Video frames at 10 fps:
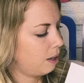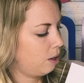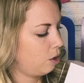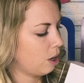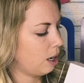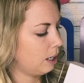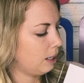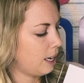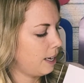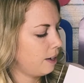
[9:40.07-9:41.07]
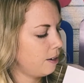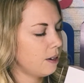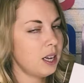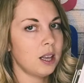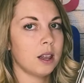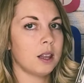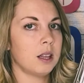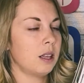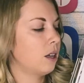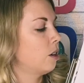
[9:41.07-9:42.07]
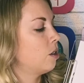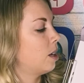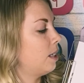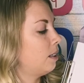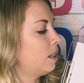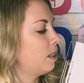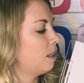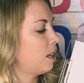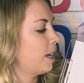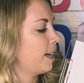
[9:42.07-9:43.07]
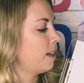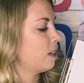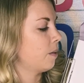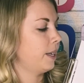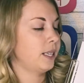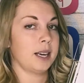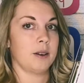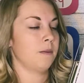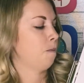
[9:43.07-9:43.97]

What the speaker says: draw a line underneath, draw a little line going down,